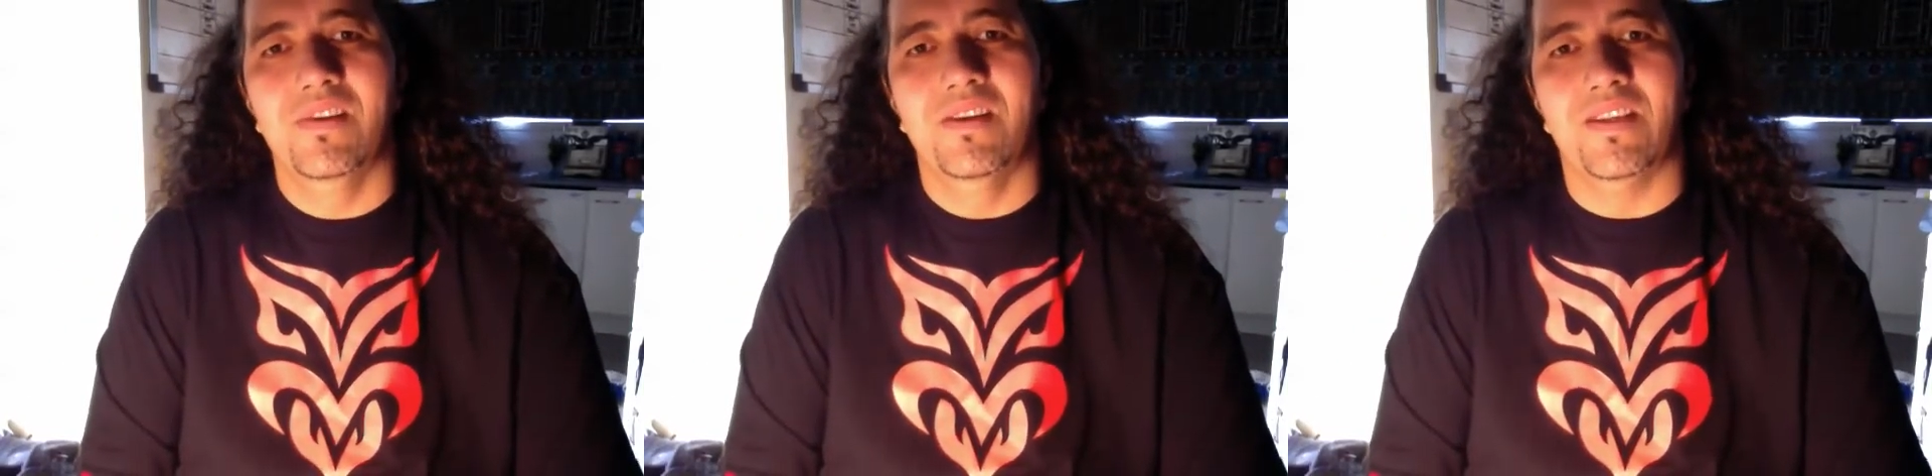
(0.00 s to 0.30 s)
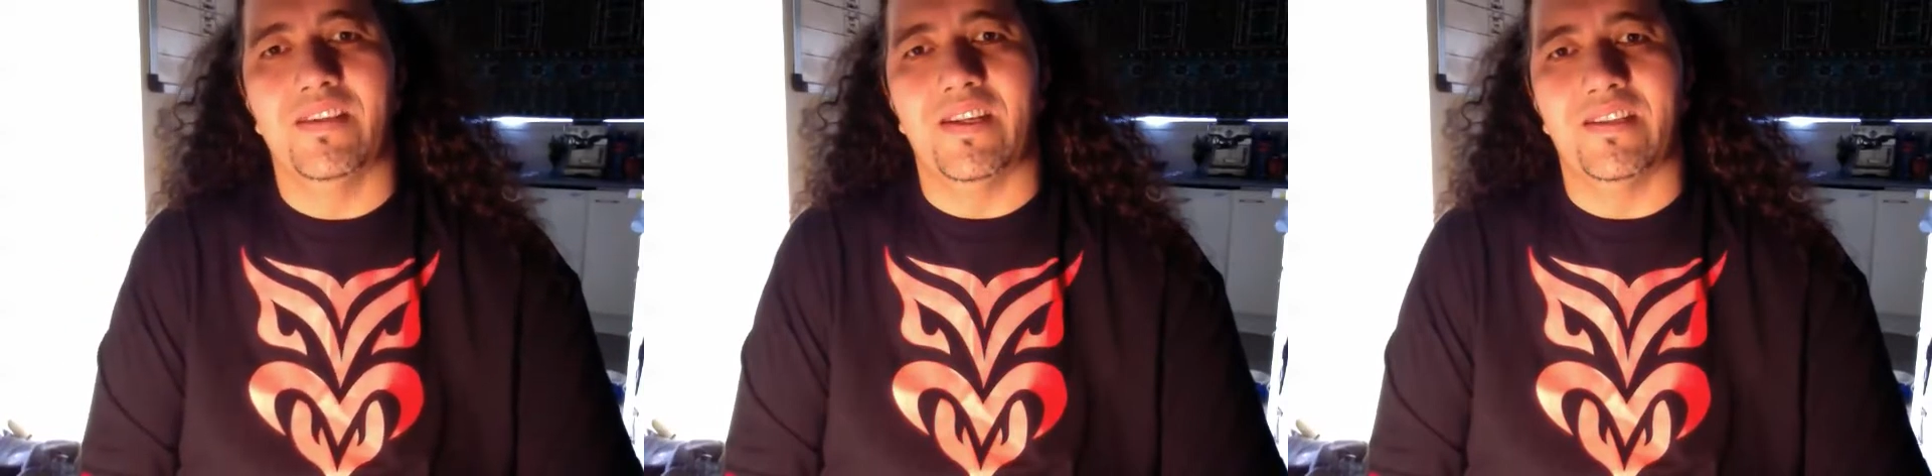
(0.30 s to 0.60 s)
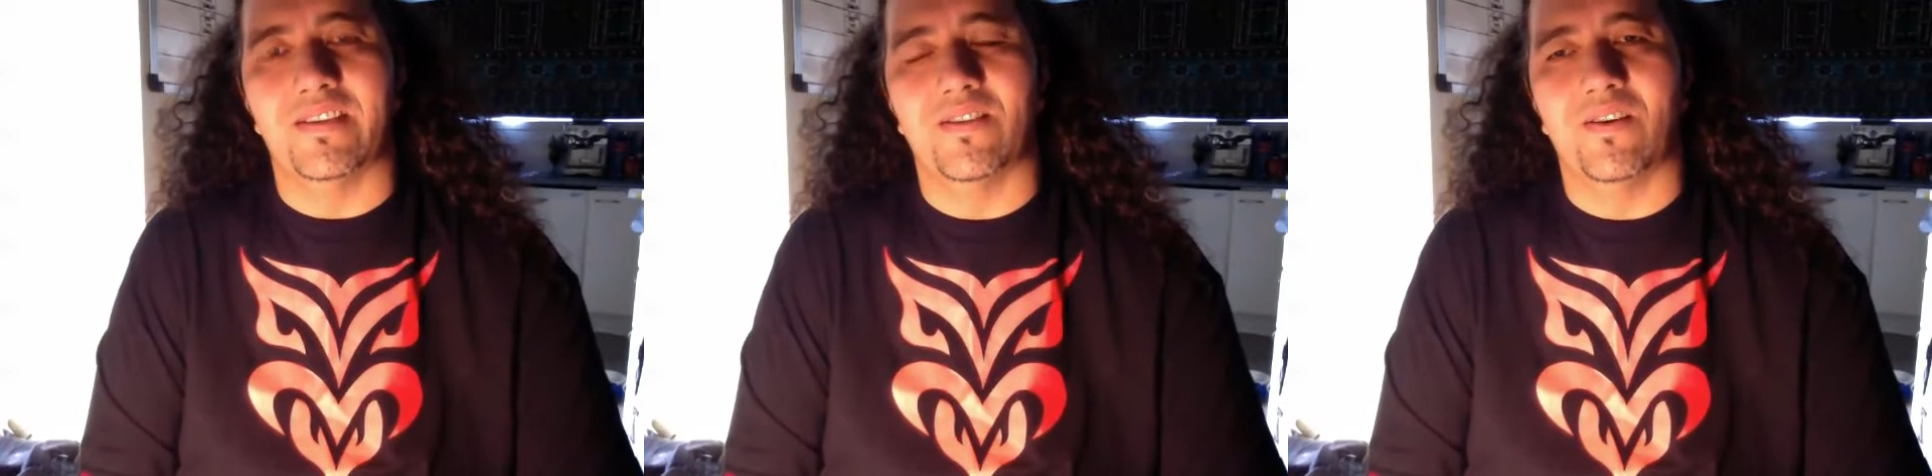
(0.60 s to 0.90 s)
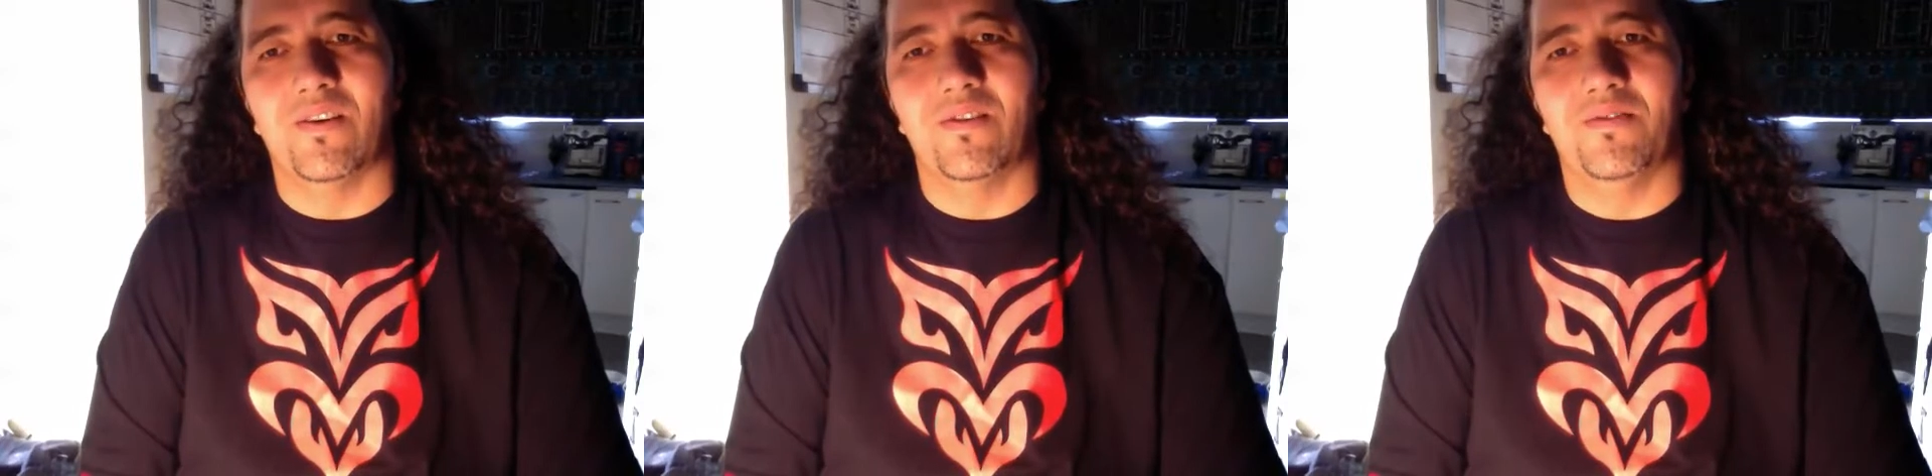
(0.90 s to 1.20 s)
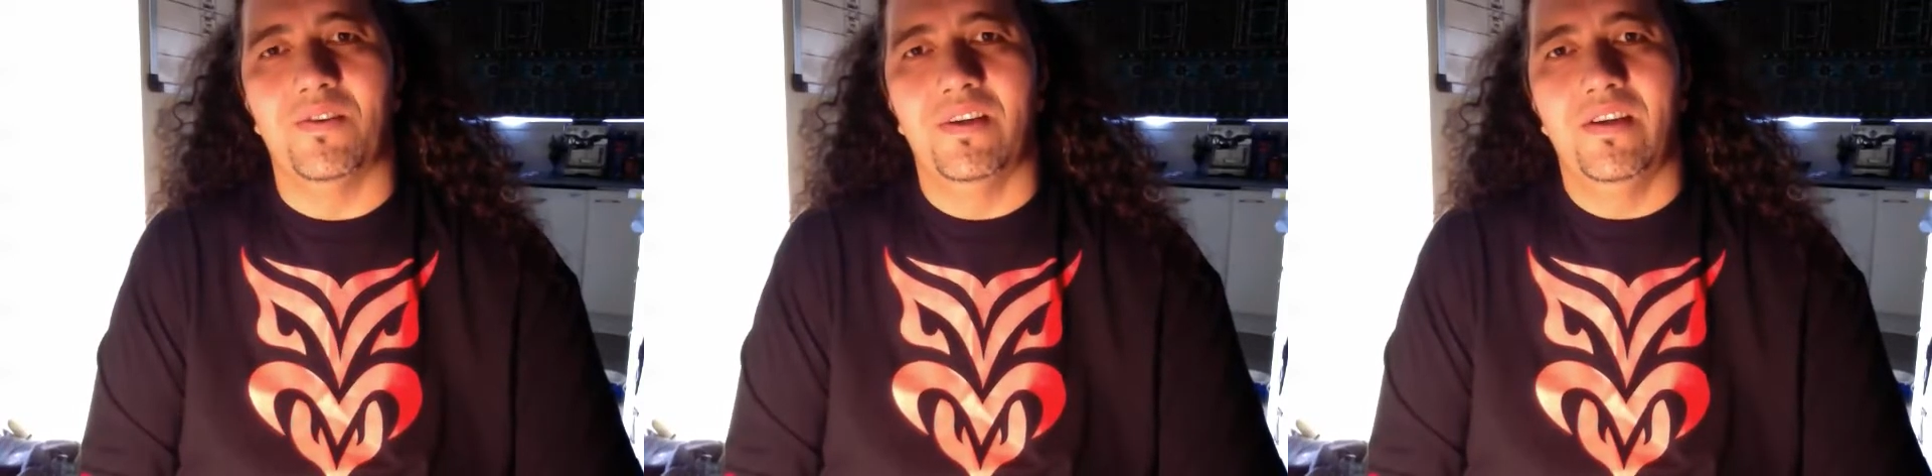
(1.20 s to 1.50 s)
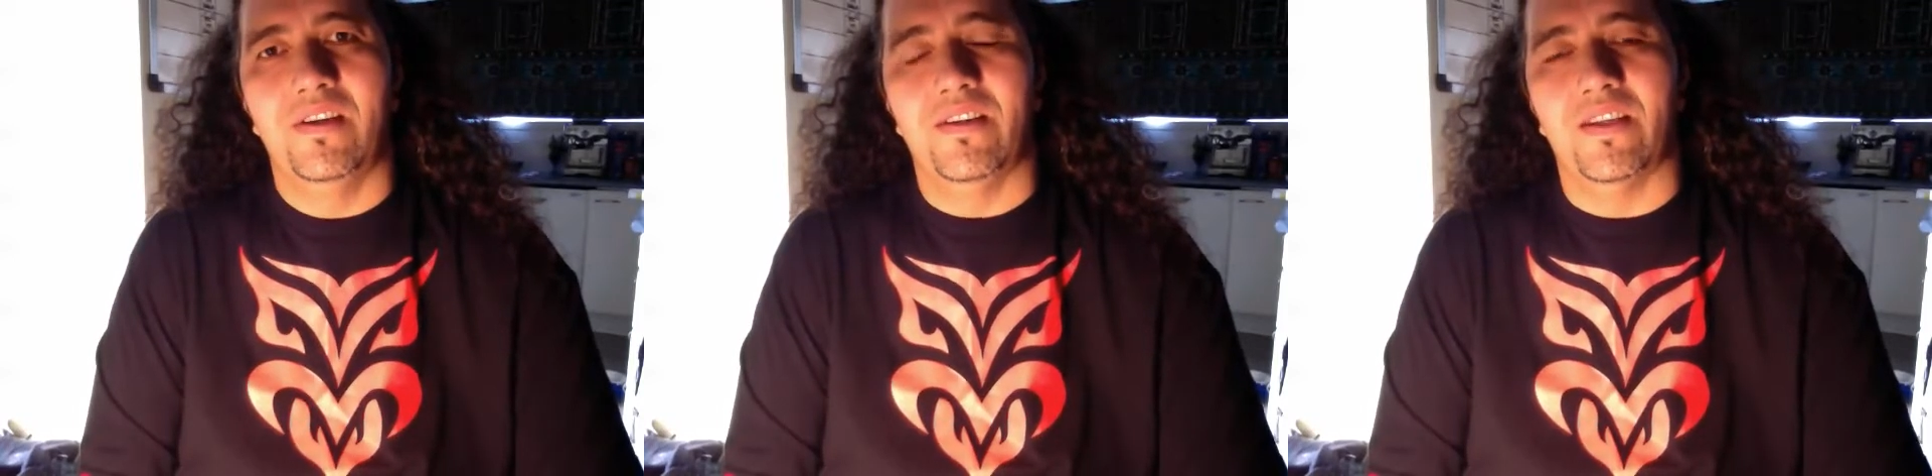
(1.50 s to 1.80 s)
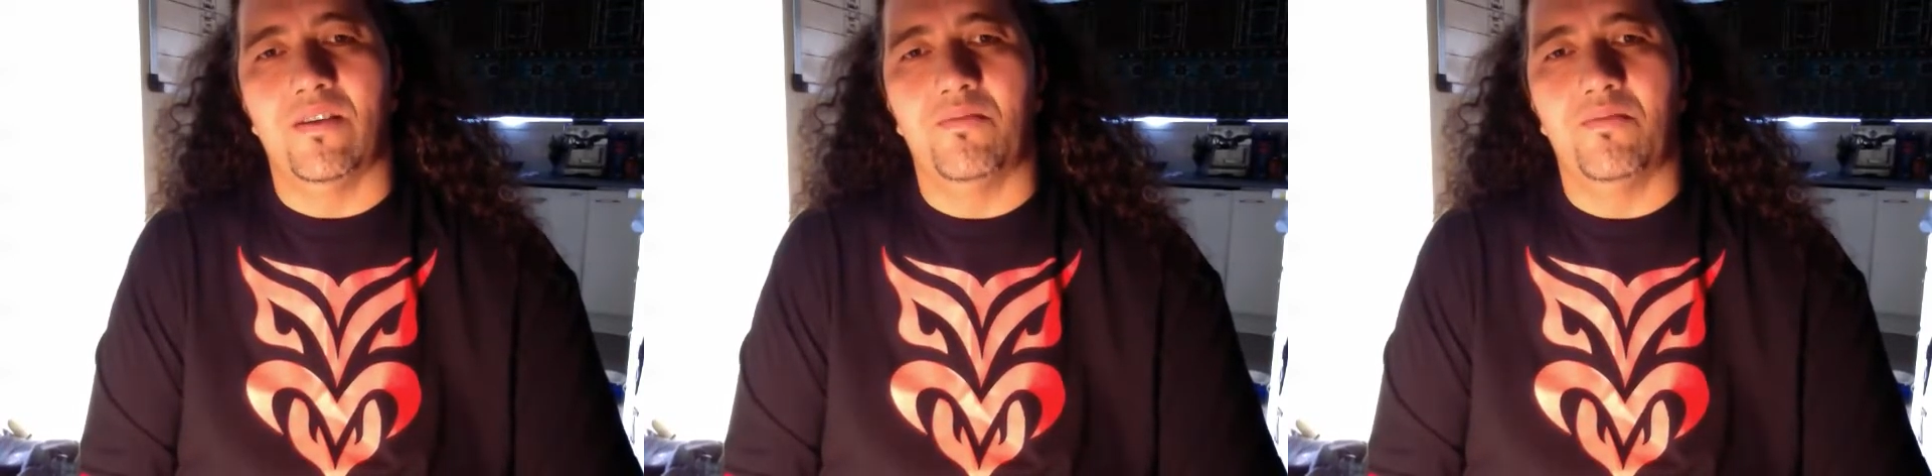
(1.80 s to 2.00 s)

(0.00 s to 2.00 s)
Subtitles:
let that dissolve. Then I'll